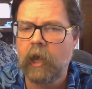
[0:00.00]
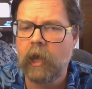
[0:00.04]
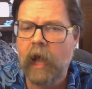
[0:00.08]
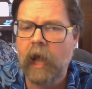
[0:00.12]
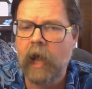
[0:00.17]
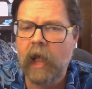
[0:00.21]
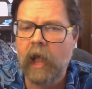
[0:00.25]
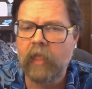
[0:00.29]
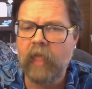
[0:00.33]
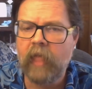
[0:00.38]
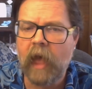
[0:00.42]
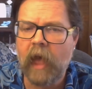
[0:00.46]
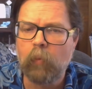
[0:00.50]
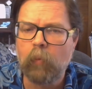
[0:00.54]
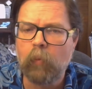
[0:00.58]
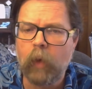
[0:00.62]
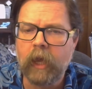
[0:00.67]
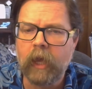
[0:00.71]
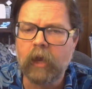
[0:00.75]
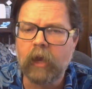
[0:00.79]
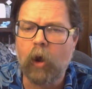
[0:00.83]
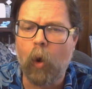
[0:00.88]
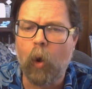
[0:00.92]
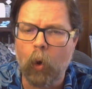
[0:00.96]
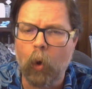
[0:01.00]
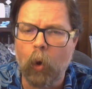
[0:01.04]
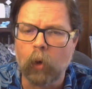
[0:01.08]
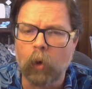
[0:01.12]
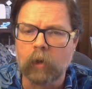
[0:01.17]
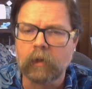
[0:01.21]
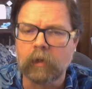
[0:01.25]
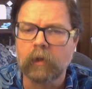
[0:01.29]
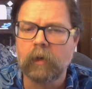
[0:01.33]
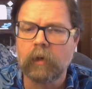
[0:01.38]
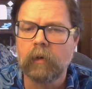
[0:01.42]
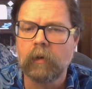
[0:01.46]
then we court
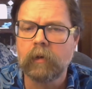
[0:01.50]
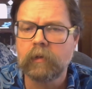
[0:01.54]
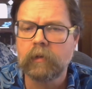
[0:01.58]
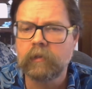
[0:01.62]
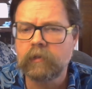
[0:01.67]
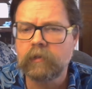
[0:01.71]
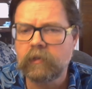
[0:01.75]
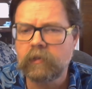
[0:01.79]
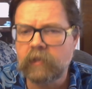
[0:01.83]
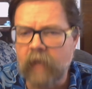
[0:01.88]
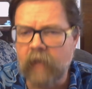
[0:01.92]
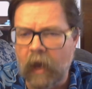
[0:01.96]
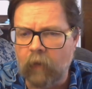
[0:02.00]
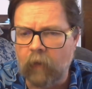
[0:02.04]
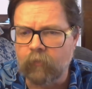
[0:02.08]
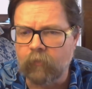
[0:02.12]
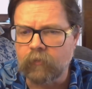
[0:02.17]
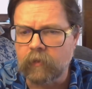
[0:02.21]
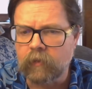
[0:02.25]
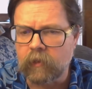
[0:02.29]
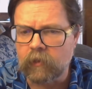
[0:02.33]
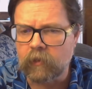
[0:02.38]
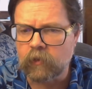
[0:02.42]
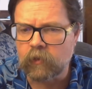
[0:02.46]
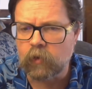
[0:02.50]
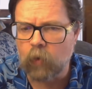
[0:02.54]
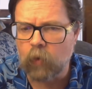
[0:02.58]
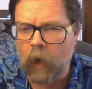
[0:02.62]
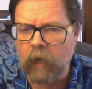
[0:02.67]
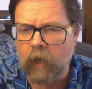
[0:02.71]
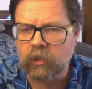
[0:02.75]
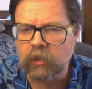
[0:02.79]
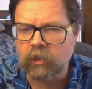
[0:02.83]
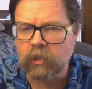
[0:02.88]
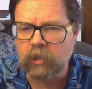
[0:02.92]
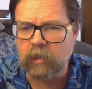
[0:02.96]
self
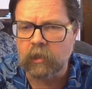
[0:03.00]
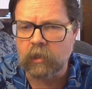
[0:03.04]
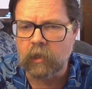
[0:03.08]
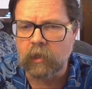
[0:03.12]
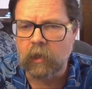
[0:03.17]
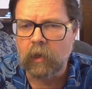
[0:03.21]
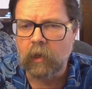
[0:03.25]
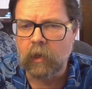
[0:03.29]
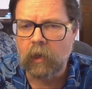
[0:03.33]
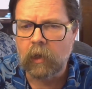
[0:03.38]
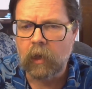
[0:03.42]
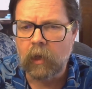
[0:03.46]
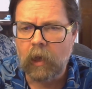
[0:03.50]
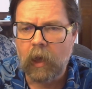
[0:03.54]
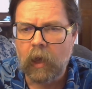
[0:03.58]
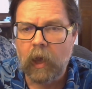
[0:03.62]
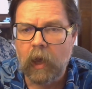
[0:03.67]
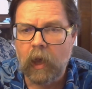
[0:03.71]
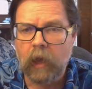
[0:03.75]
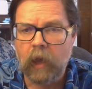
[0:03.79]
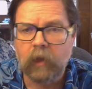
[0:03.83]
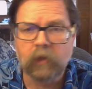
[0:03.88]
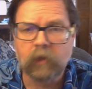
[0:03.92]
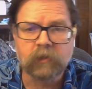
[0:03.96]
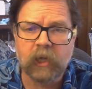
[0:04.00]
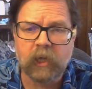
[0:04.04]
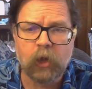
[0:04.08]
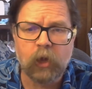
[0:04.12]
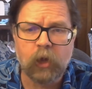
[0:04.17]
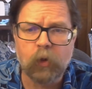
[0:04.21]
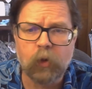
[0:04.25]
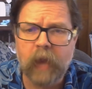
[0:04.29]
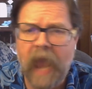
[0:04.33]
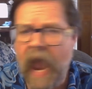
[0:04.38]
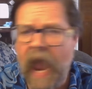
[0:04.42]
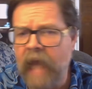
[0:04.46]
destruction. You see, you
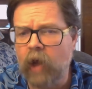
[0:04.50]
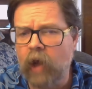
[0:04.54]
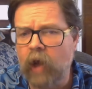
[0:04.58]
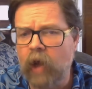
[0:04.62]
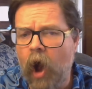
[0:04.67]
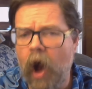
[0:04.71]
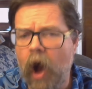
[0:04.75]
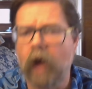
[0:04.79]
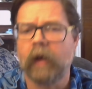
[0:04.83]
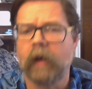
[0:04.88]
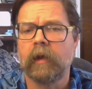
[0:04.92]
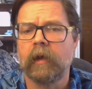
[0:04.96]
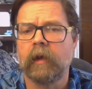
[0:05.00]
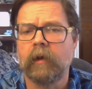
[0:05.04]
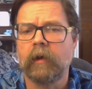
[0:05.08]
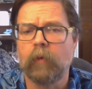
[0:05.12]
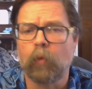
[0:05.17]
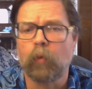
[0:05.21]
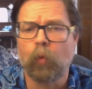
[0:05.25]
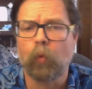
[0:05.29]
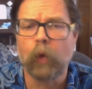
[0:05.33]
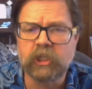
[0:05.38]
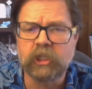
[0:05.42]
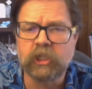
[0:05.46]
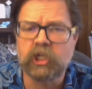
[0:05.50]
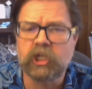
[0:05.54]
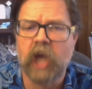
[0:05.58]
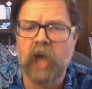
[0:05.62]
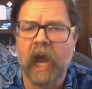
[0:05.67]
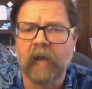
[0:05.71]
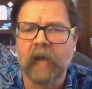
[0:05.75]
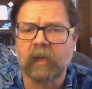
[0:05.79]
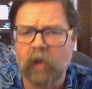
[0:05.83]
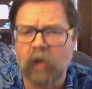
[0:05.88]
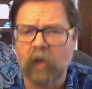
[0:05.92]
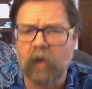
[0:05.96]
cannot
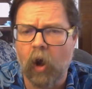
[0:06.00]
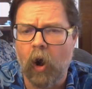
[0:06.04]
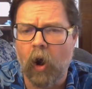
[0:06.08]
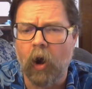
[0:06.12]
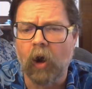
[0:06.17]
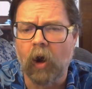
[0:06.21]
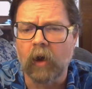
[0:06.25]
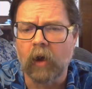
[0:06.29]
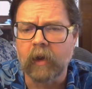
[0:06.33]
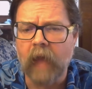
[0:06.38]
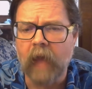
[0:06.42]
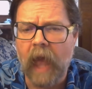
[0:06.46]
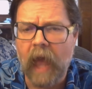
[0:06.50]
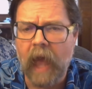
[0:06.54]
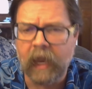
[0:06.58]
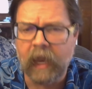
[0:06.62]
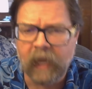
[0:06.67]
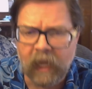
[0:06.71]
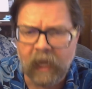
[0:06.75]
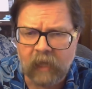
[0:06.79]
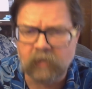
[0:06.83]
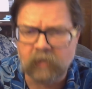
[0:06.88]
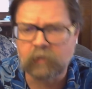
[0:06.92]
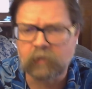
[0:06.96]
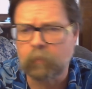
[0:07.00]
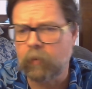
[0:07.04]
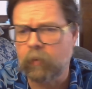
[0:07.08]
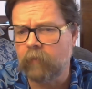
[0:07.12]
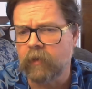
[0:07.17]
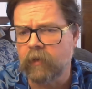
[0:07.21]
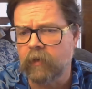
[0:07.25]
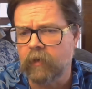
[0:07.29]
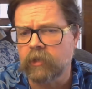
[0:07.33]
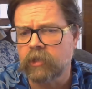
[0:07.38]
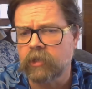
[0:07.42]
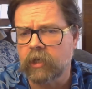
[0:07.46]
reject God and His
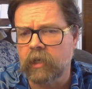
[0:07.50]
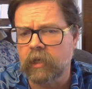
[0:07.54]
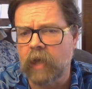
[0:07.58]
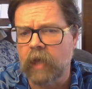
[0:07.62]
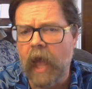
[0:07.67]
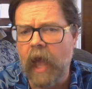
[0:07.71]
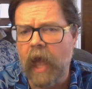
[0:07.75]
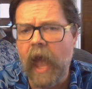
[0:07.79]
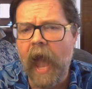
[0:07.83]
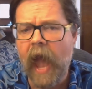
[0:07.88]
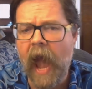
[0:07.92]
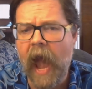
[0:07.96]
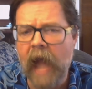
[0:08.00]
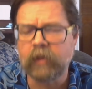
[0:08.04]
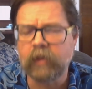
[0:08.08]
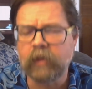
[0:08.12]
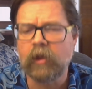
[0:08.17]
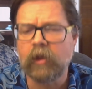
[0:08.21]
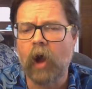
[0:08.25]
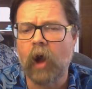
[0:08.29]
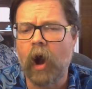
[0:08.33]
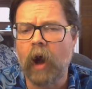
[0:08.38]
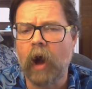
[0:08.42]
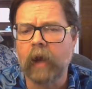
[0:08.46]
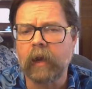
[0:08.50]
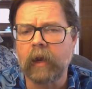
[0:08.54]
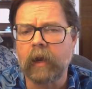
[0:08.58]
provision and not